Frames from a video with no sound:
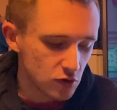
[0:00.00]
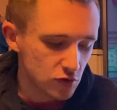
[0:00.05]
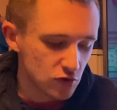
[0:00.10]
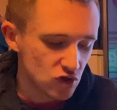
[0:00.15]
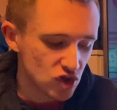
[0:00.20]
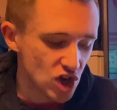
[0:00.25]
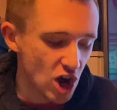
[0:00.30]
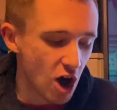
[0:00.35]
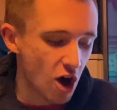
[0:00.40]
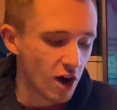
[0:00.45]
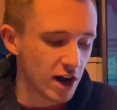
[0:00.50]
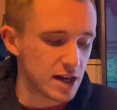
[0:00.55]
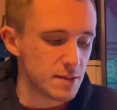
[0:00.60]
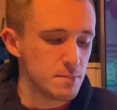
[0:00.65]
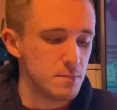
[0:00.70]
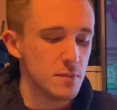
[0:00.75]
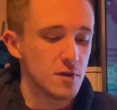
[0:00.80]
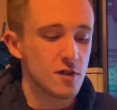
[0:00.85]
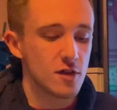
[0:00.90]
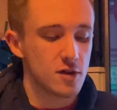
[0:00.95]

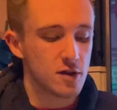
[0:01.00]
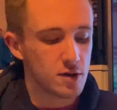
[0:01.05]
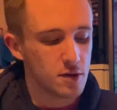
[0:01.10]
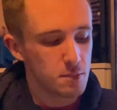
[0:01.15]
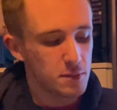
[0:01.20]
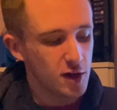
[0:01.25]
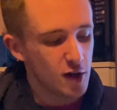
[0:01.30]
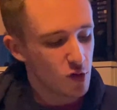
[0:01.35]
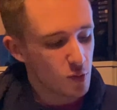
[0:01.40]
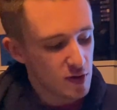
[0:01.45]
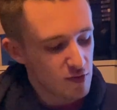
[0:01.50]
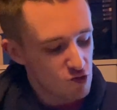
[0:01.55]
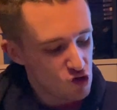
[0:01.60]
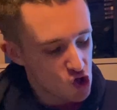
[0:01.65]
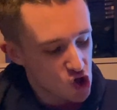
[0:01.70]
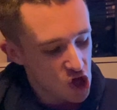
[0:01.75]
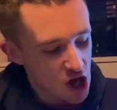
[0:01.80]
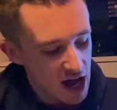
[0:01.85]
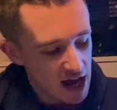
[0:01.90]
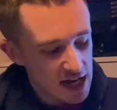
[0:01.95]
times, because we've
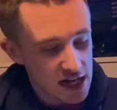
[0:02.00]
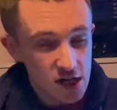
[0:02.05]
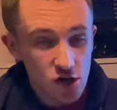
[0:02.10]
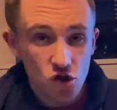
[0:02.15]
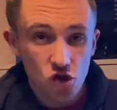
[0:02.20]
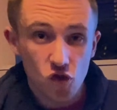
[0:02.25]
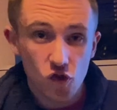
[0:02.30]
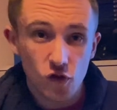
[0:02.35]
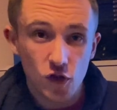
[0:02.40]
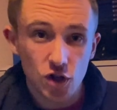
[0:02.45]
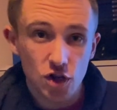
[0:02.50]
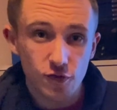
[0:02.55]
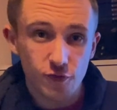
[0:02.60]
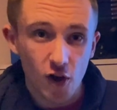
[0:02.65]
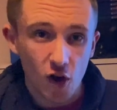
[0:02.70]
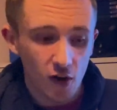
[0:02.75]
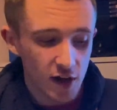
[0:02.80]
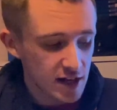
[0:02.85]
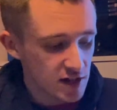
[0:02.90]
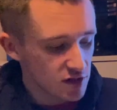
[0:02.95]
changed the
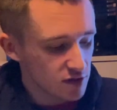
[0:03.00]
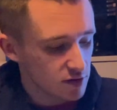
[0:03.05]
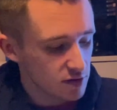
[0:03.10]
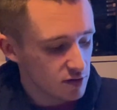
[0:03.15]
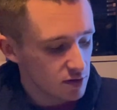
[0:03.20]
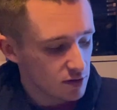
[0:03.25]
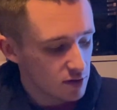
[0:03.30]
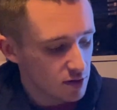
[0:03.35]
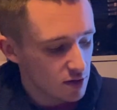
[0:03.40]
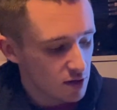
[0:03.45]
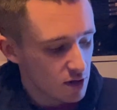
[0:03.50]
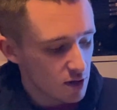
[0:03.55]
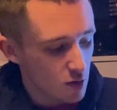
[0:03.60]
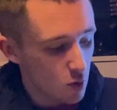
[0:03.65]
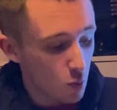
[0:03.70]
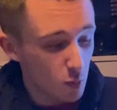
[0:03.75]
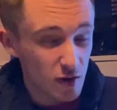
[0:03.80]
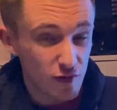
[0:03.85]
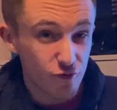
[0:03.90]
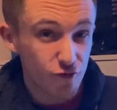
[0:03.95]
divide, or
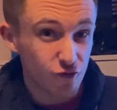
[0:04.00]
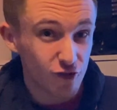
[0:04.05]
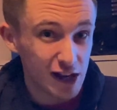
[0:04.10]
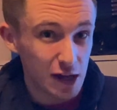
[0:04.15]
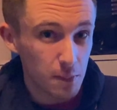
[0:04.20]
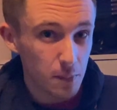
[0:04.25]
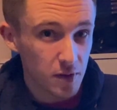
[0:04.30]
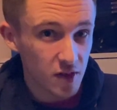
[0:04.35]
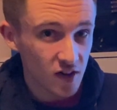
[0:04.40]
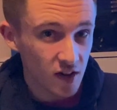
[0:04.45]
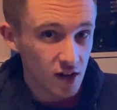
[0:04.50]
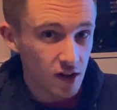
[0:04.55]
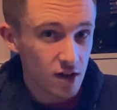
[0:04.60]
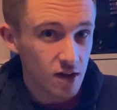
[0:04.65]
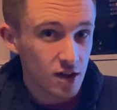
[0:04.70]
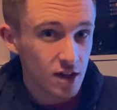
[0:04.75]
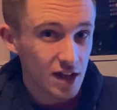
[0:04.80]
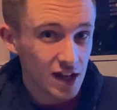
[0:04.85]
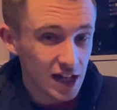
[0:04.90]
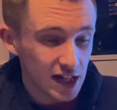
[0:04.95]
we've flipped it
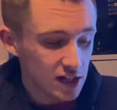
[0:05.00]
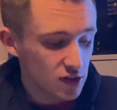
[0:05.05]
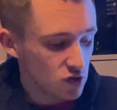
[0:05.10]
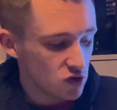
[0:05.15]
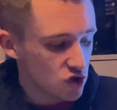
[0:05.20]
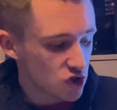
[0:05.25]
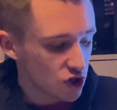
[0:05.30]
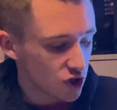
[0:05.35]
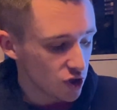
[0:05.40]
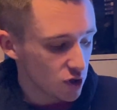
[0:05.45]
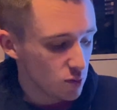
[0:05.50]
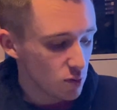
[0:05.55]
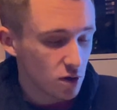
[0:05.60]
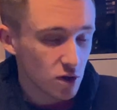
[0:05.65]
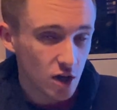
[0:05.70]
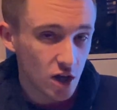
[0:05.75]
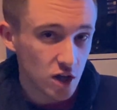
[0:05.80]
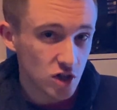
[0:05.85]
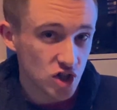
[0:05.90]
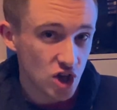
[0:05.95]
into
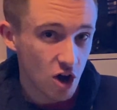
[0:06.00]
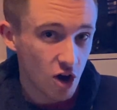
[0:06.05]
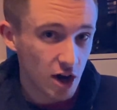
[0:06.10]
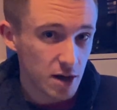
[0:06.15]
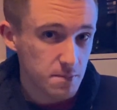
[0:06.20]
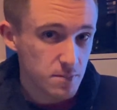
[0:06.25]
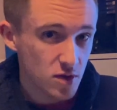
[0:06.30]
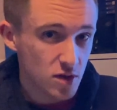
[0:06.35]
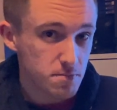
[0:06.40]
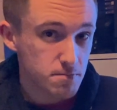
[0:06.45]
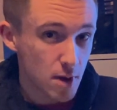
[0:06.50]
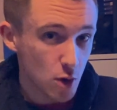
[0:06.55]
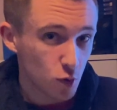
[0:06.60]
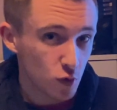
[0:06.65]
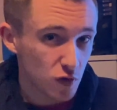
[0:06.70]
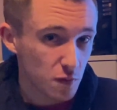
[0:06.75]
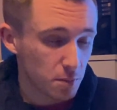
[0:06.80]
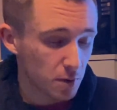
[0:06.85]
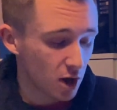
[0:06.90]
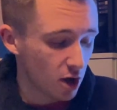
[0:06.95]
a times,
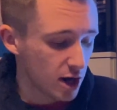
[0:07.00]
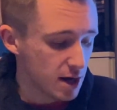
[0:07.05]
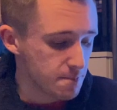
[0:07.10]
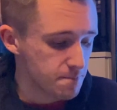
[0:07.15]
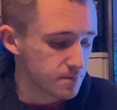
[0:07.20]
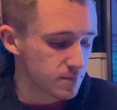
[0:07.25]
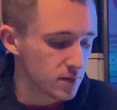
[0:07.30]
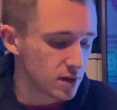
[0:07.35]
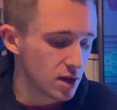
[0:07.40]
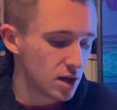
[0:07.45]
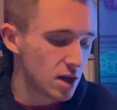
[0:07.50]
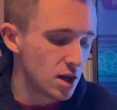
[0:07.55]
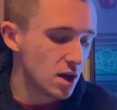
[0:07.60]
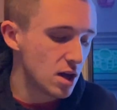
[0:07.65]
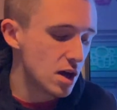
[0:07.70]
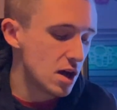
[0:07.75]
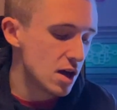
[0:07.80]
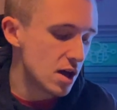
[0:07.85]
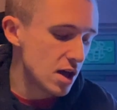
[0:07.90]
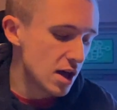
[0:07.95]
multiply,
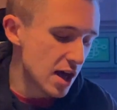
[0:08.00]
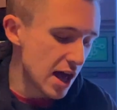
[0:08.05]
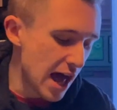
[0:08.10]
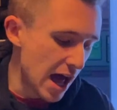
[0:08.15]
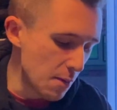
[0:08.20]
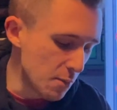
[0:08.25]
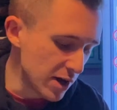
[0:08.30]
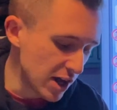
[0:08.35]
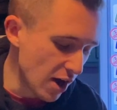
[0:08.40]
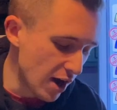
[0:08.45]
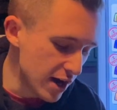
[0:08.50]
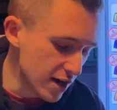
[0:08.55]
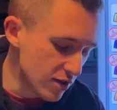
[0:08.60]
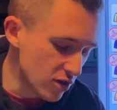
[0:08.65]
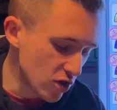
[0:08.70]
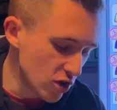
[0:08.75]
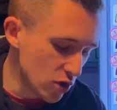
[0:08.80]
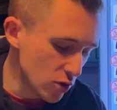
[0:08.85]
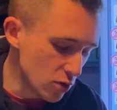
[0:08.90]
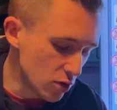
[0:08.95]
and we're going
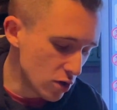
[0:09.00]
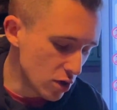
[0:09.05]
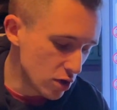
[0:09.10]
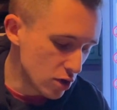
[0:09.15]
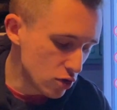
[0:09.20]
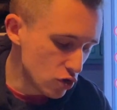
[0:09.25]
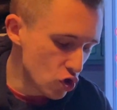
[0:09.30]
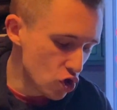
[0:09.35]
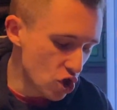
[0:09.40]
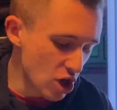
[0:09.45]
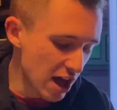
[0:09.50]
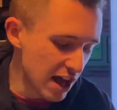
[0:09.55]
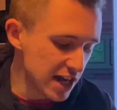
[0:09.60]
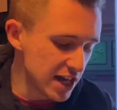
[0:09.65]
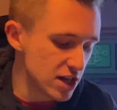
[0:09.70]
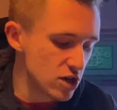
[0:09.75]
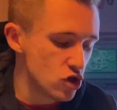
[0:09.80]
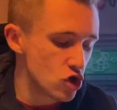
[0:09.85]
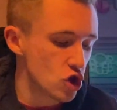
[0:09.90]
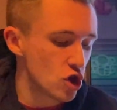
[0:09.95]
to
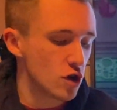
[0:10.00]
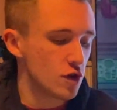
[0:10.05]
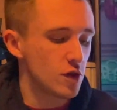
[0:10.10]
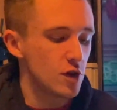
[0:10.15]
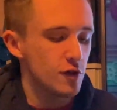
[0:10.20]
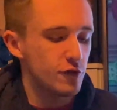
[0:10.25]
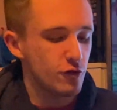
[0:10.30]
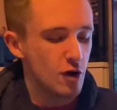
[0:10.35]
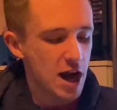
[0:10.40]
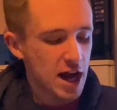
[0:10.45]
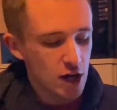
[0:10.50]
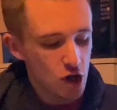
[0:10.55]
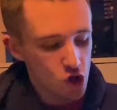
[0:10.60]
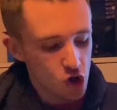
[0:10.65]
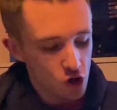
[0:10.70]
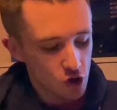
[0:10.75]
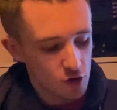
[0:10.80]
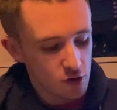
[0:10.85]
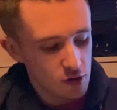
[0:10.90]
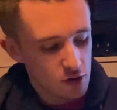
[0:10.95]
change the
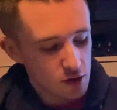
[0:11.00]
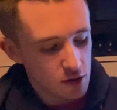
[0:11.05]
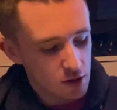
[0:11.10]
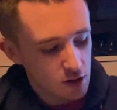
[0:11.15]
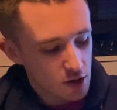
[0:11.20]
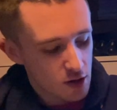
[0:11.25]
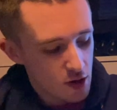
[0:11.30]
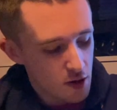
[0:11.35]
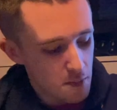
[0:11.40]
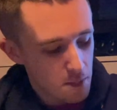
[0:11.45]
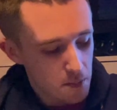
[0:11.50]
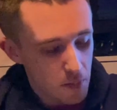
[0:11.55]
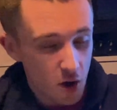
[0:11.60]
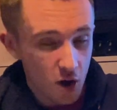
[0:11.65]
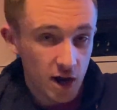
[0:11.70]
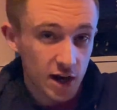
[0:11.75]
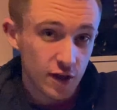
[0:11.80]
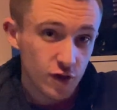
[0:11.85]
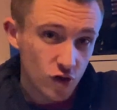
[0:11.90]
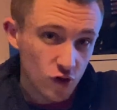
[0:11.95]
fraction
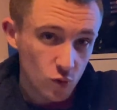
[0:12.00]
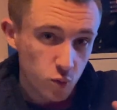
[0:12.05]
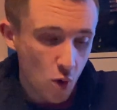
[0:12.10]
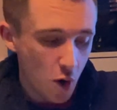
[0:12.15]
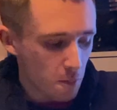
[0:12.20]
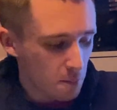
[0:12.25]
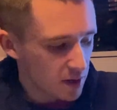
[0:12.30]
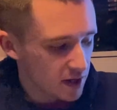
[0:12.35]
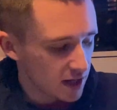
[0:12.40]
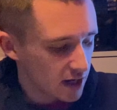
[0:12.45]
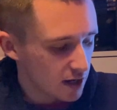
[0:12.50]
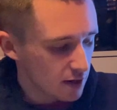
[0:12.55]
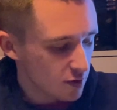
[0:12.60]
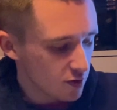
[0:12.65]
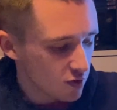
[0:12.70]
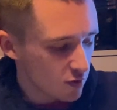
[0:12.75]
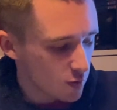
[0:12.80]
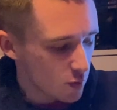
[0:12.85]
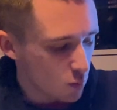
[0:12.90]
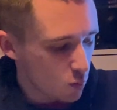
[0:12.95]
by swapping it.
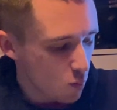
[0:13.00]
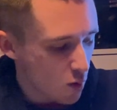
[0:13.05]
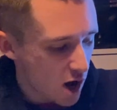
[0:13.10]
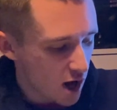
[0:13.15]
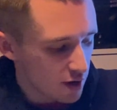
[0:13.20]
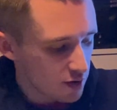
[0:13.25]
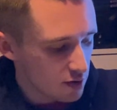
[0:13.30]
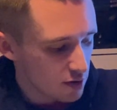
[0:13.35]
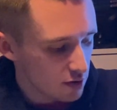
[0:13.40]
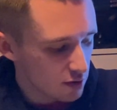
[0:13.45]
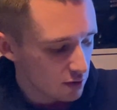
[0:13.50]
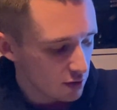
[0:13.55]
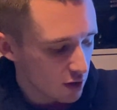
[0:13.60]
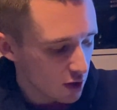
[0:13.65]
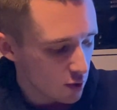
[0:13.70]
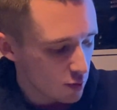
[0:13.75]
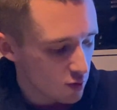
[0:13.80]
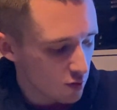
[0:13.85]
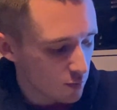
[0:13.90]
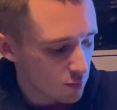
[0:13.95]
So the 1
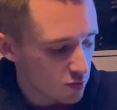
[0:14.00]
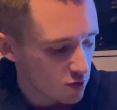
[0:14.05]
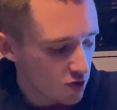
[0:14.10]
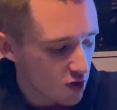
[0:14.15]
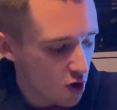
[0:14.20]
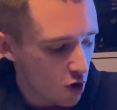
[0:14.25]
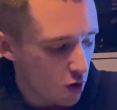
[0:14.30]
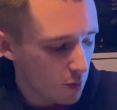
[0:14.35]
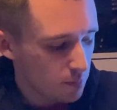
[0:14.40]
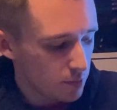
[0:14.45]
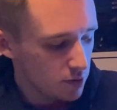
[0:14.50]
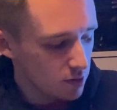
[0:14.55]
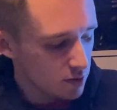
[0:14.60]
goes on top